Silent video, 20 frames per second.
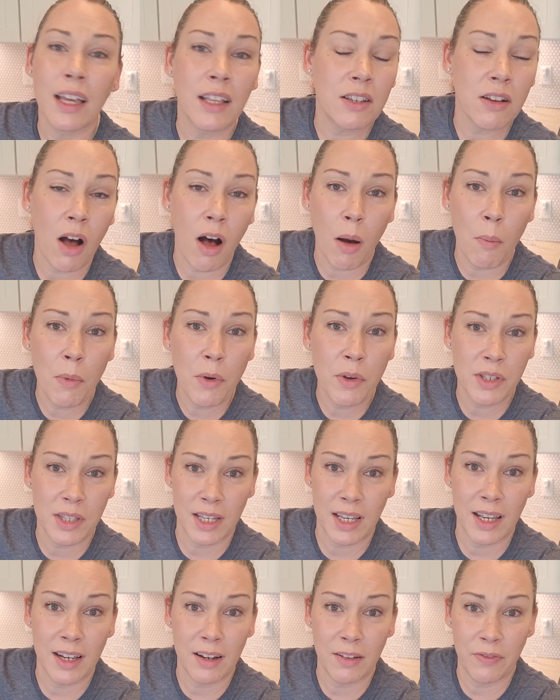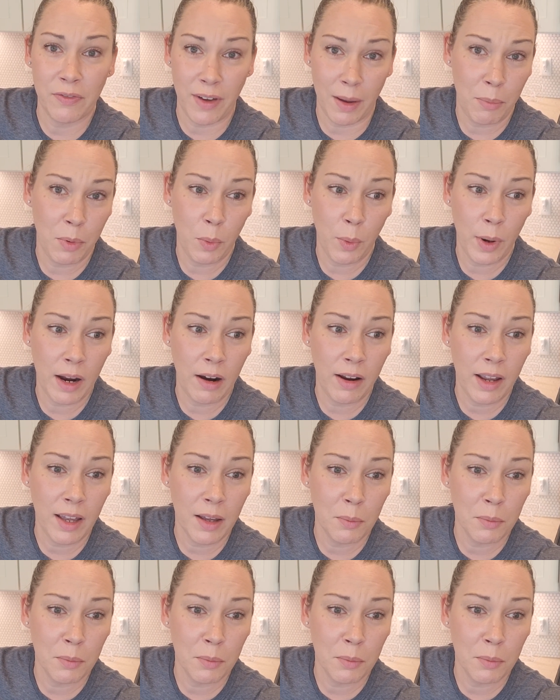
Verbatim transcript: It's almost the end of February.